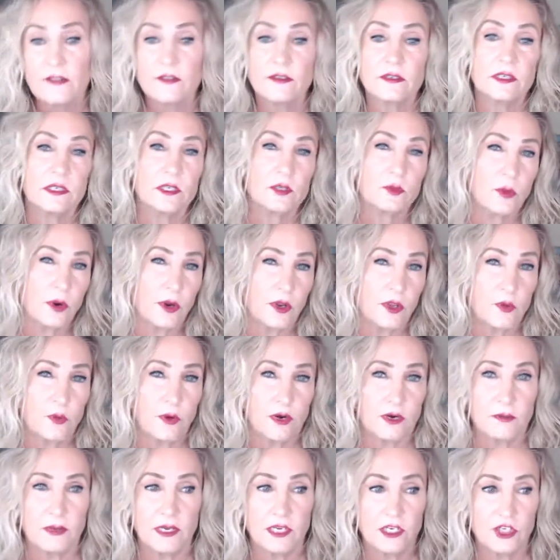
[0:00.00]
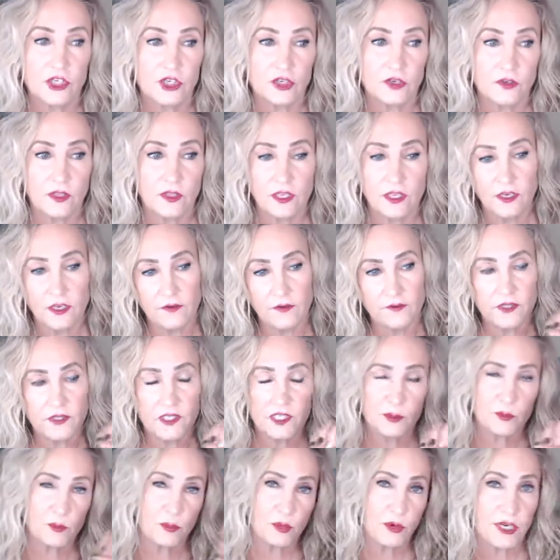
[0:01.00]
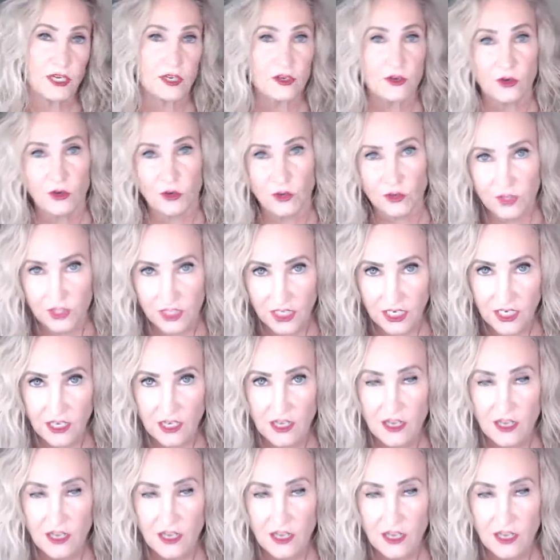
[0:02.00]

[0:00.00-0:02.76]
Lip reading: this is where you want to make sure that you've sprinkled